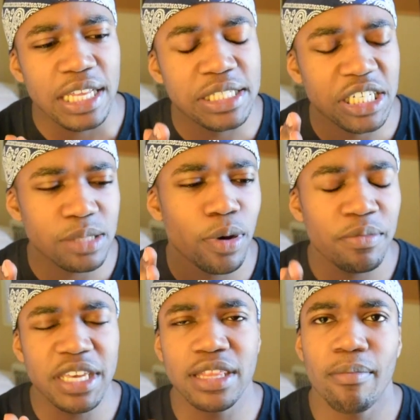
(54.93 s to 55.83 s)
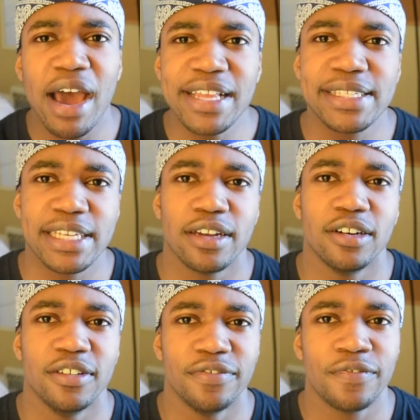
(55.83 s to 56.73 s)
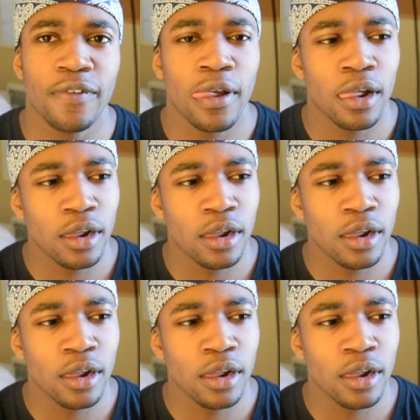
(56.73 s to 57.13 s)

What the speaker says: just put me in the mindset of,